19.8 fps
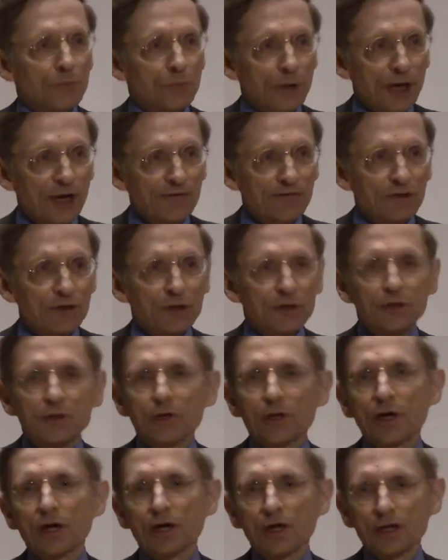private,
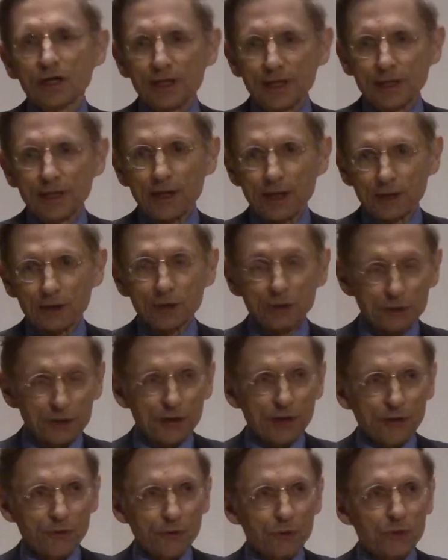in
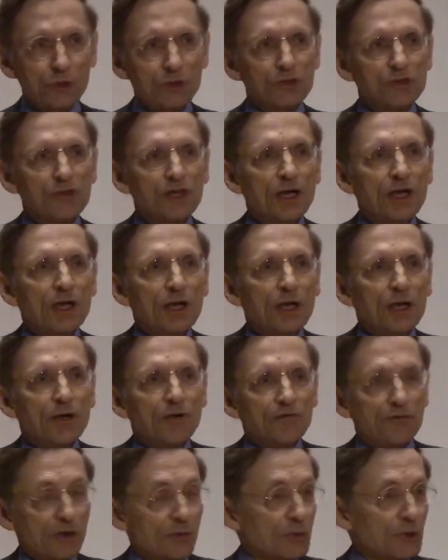other words,
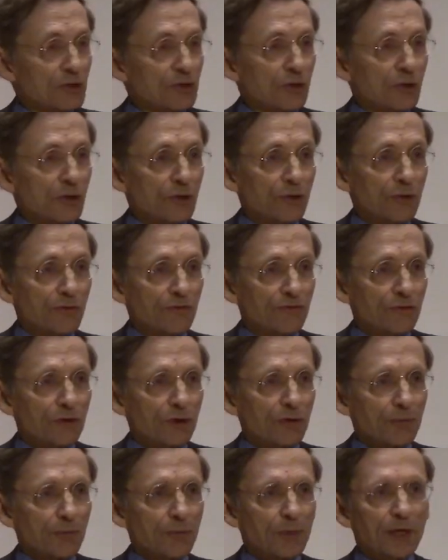pharmaceutical firm.